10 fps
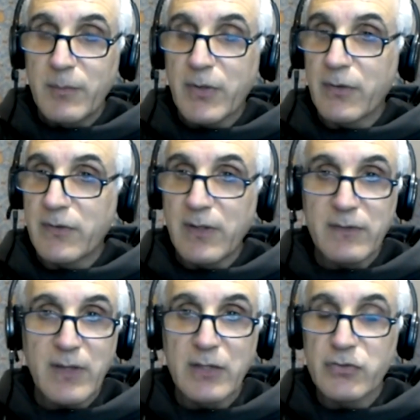because
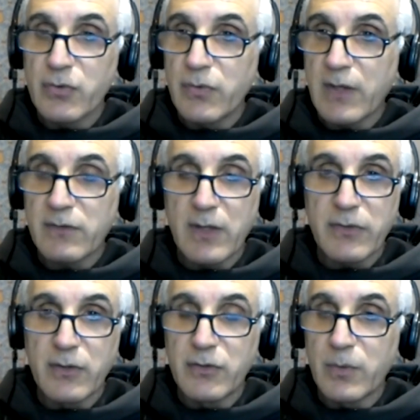he's saying truth has
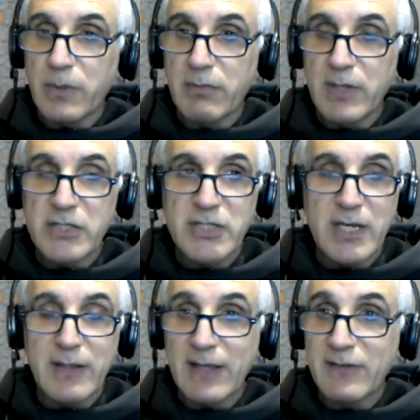nothing to do with a
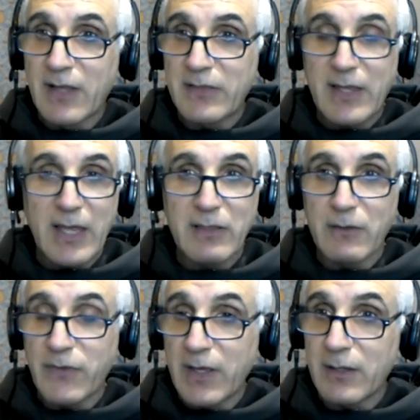religion, and that's not the
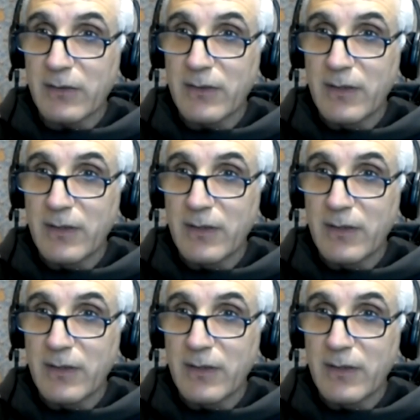Catholic faith.